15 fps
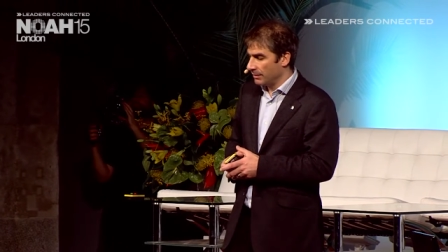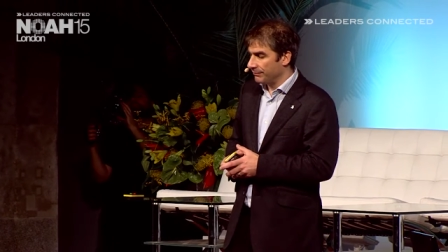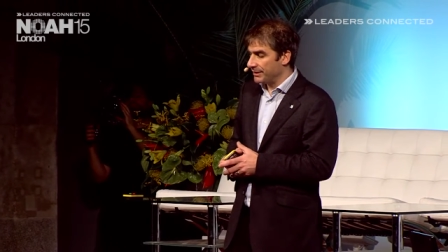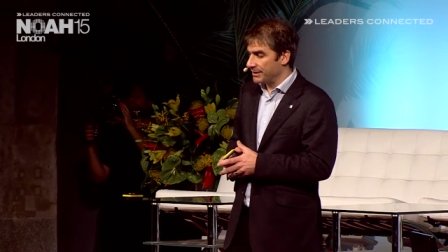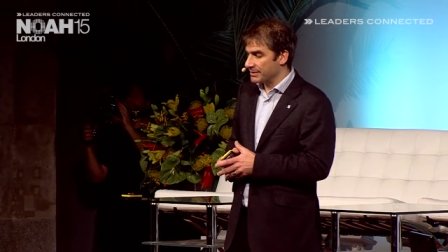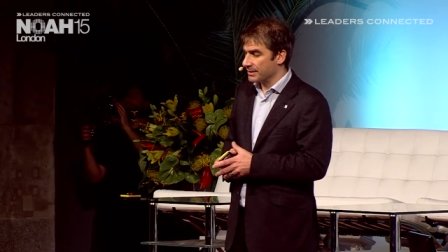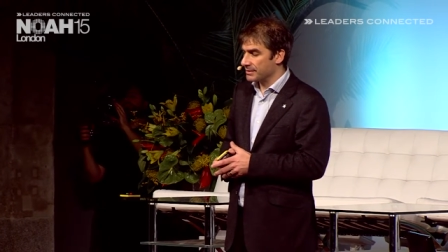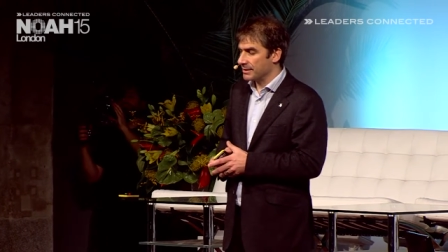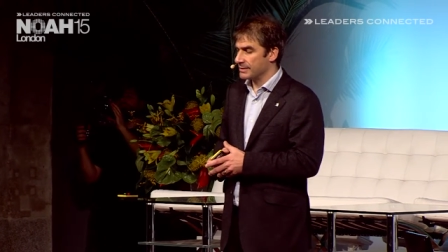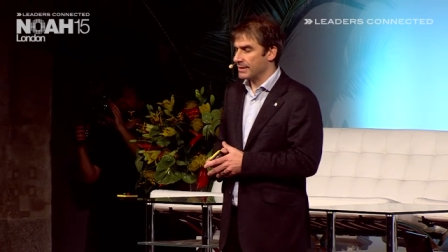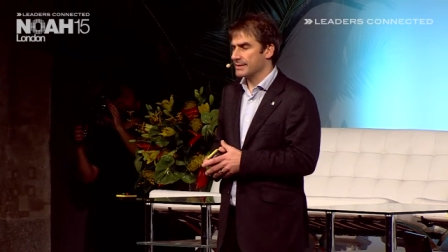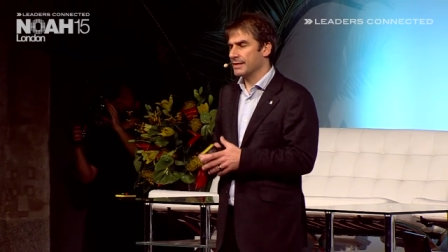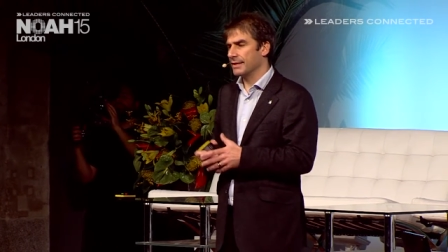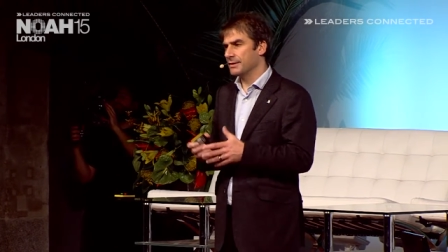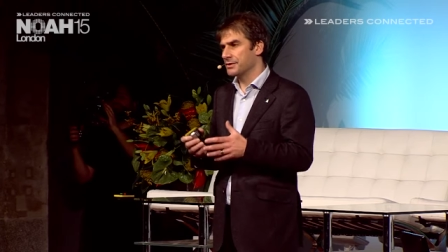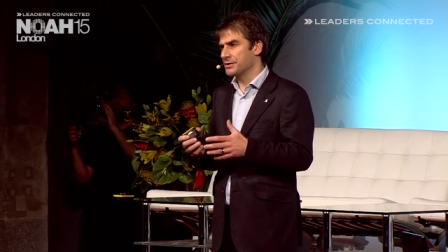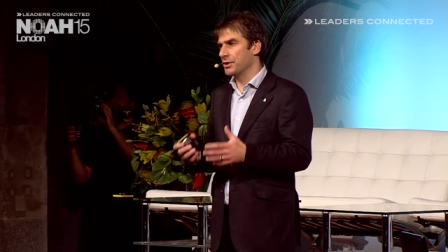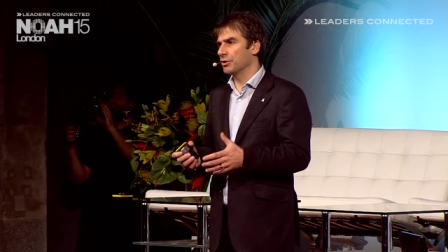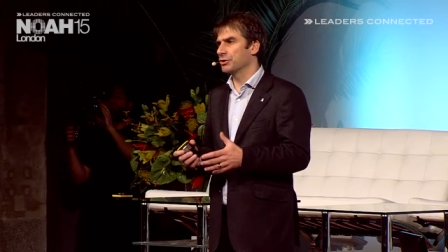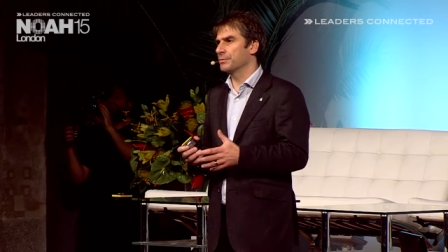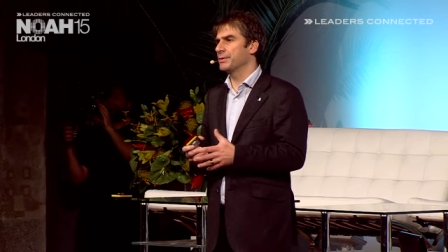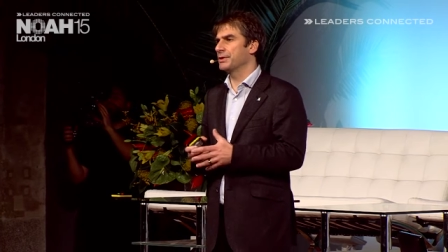Visas, as I said, there's the
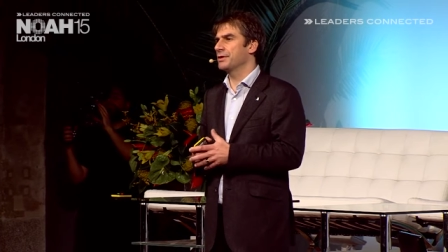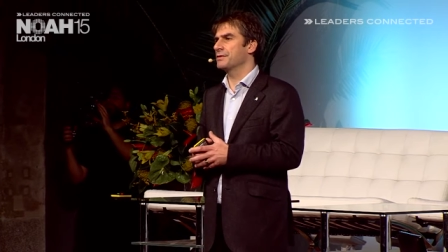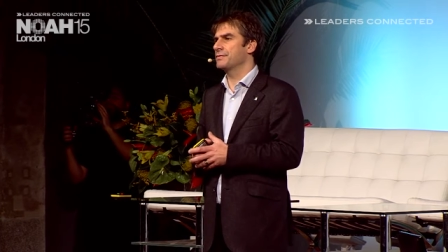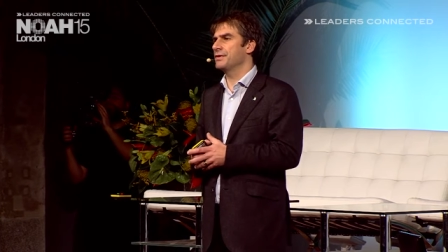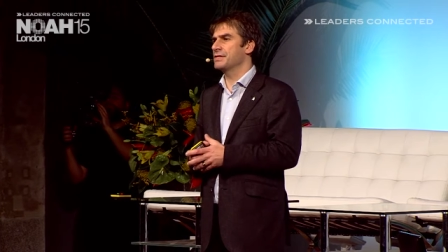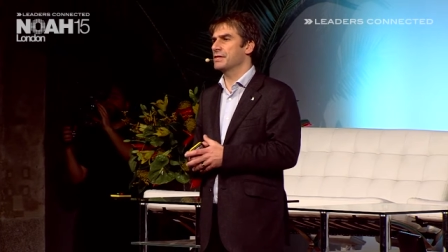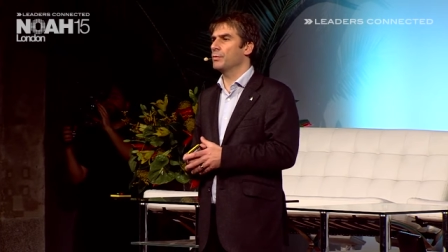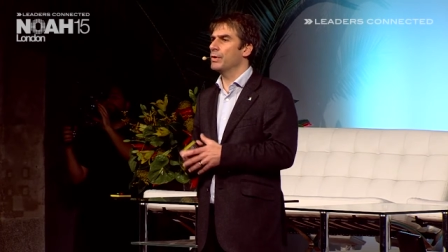entrepreneur's visa.